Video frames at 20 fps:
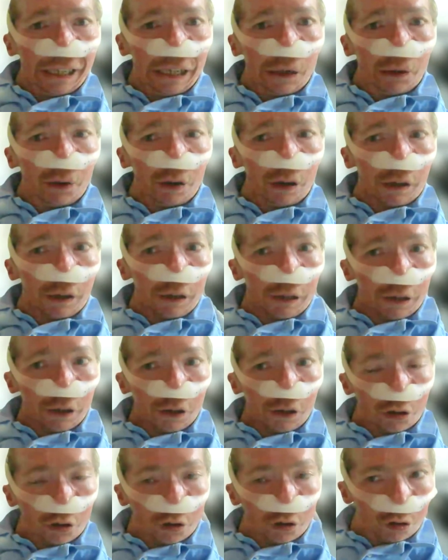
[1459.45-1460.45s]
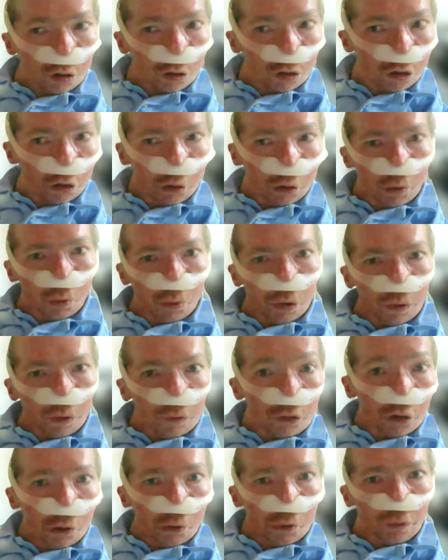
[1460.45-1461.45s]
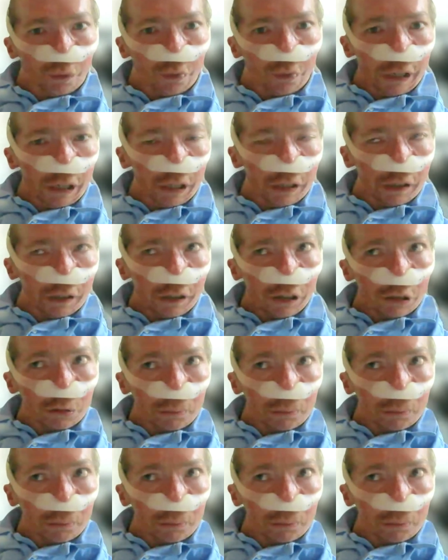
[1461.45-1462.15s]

our School of Geography,